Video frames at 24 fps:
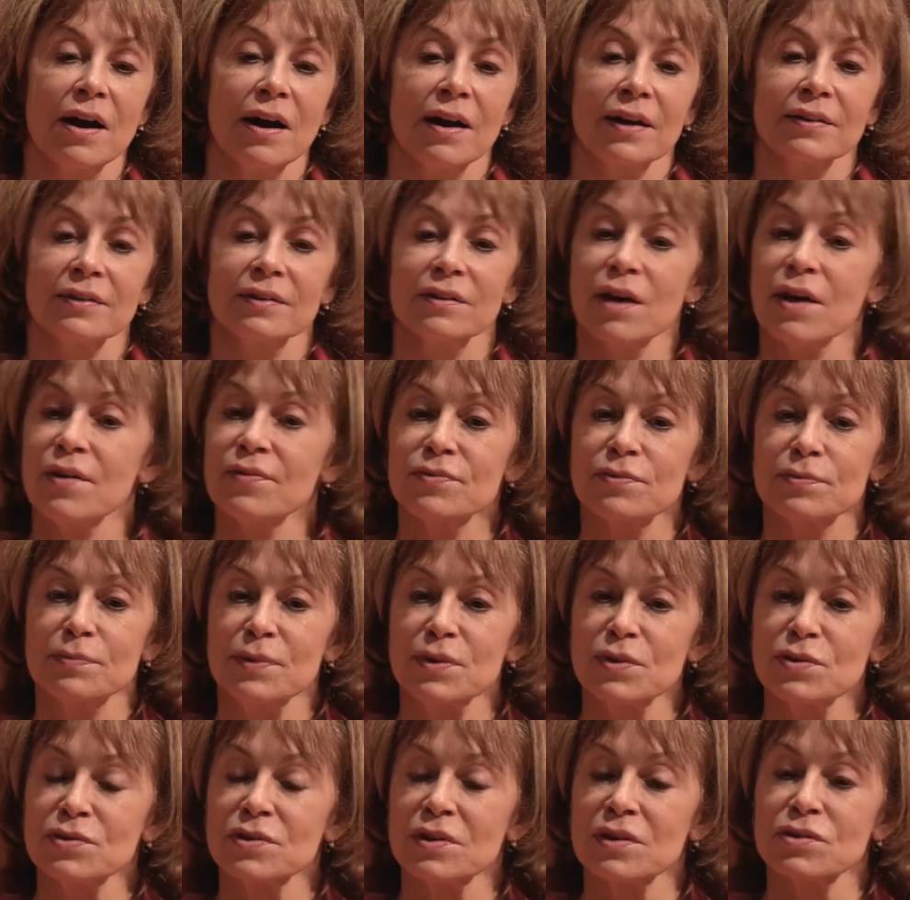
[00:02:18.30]
I loved
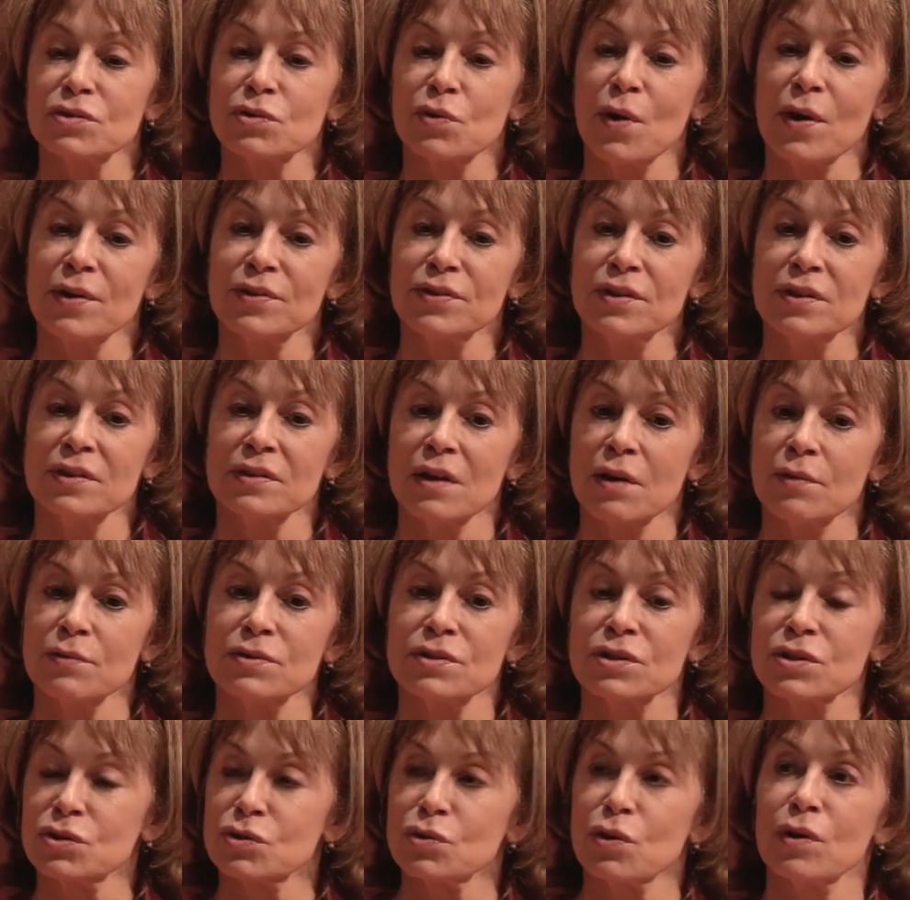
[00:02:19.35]
music. So I think that was
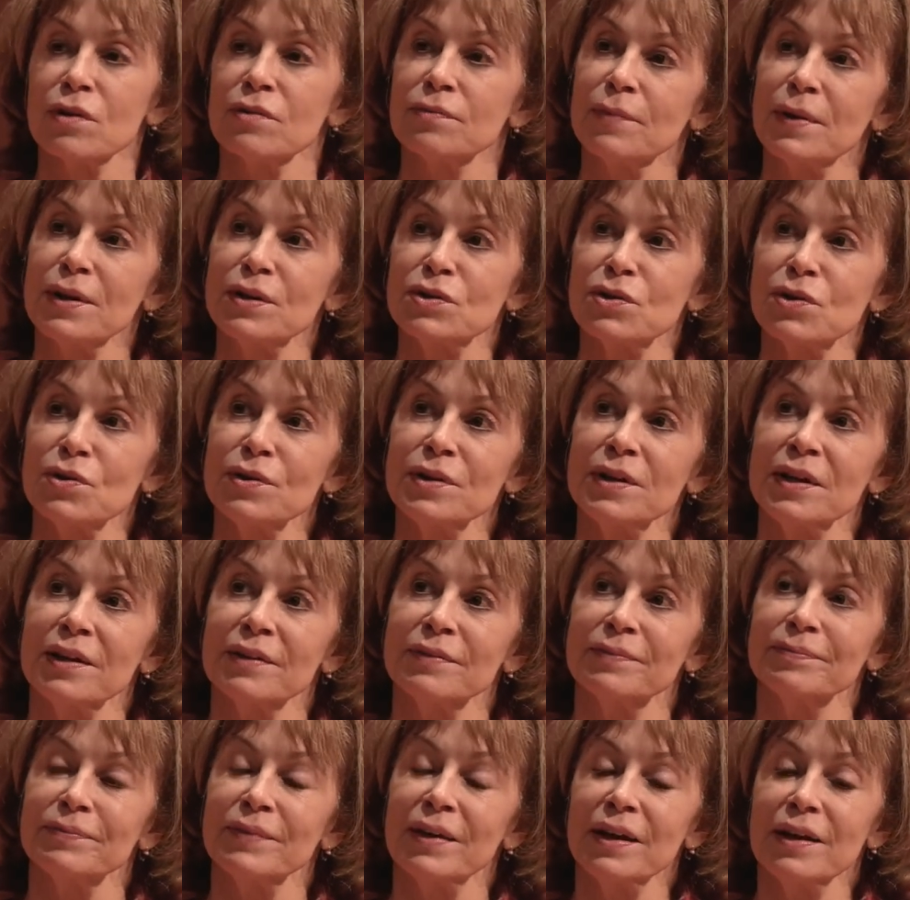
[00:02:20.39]
the start of my journey.
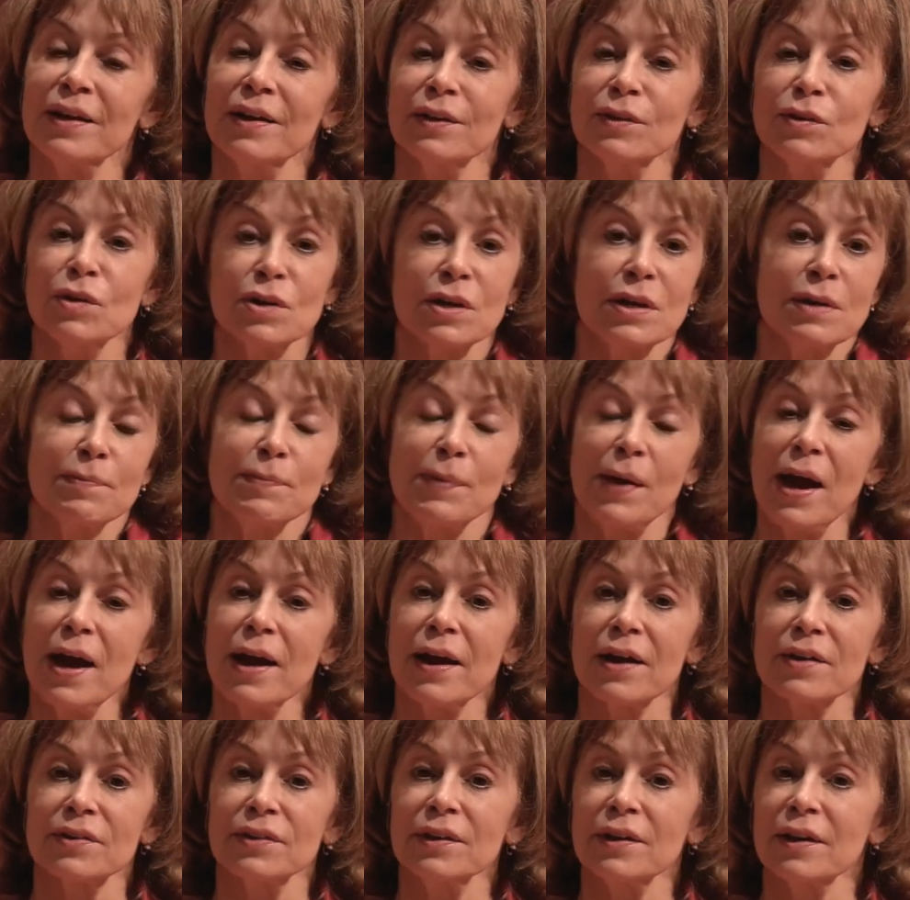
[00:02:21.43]
And looking back,
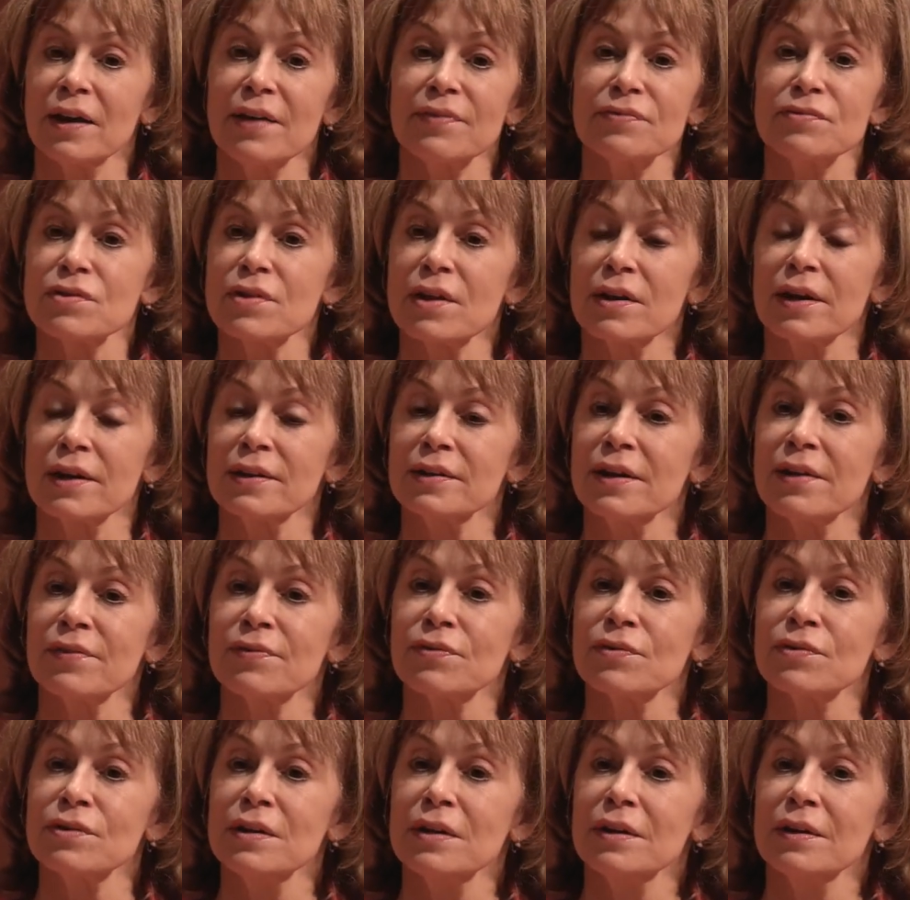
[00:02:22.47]
I think after that, I
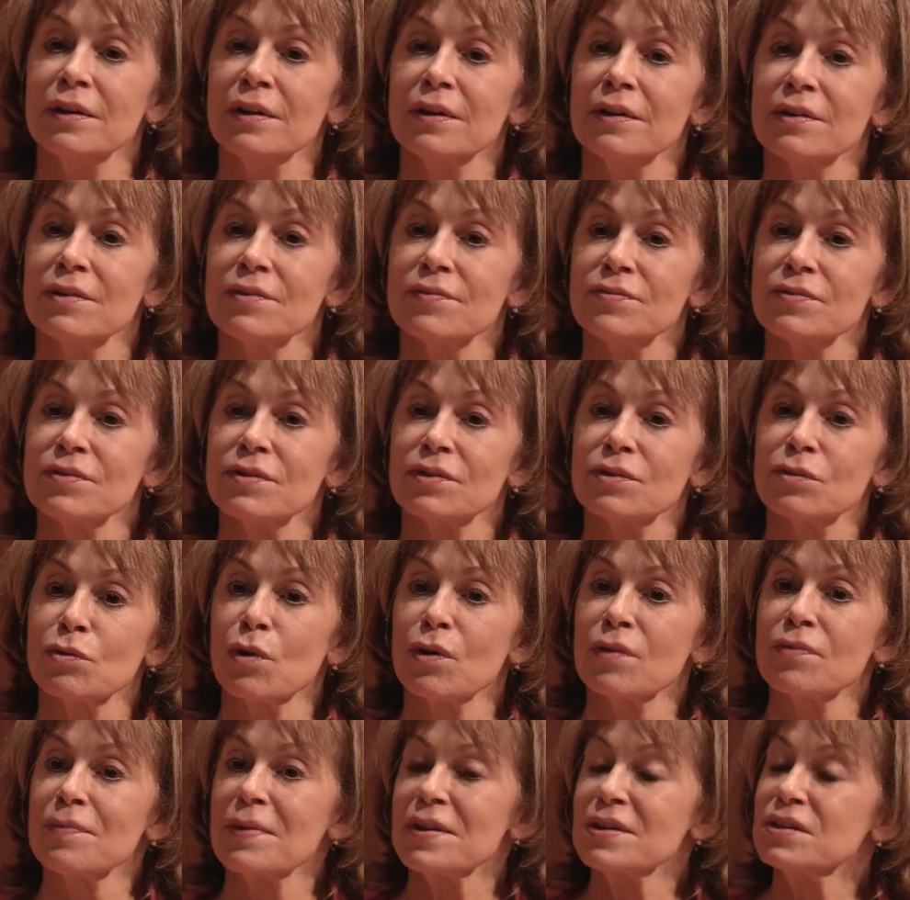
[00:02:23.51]
never thought
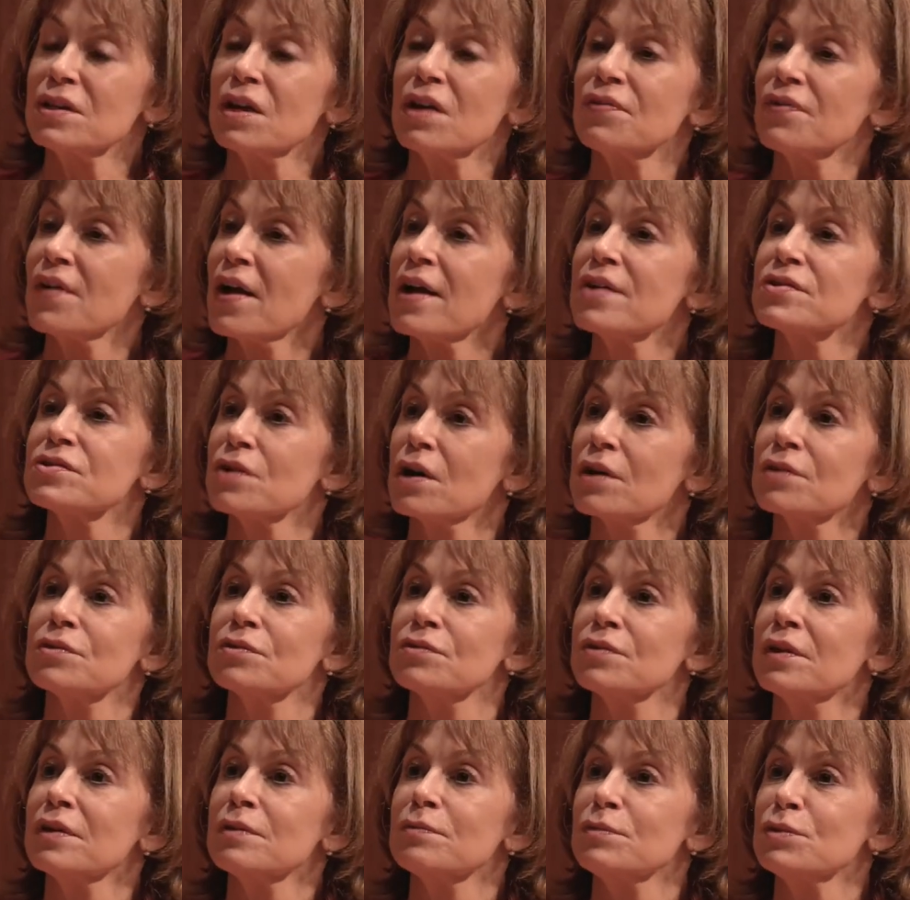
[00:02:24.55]
of myself as other
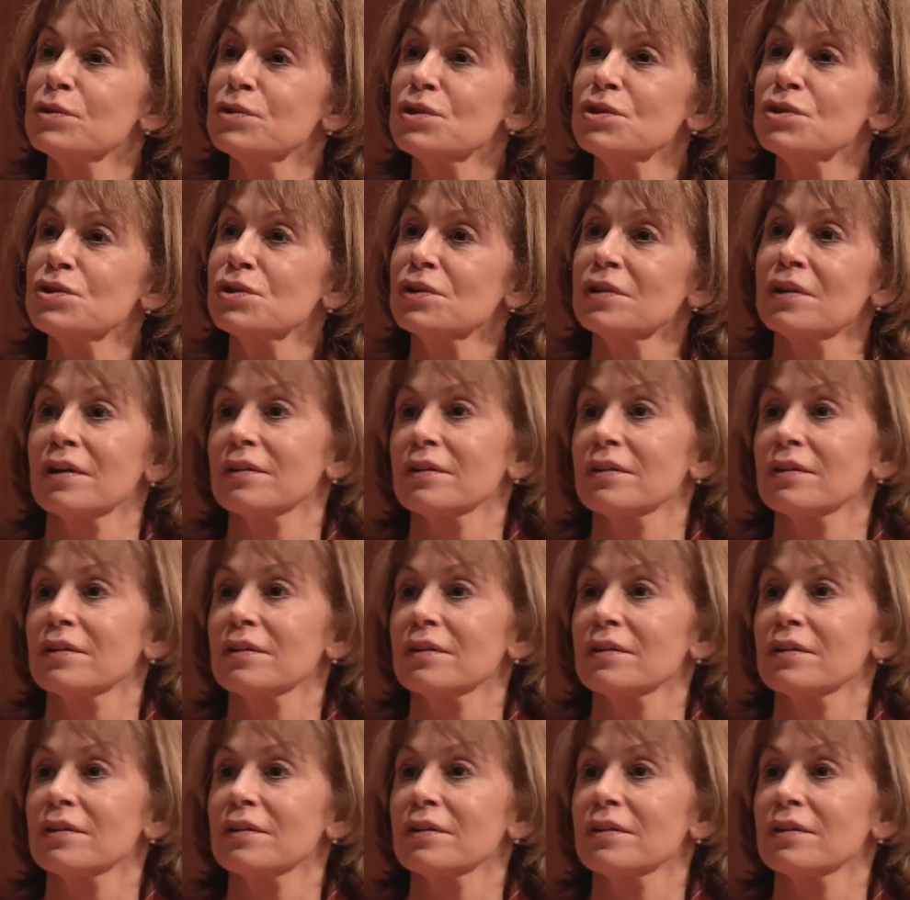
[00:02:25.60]
than a musician.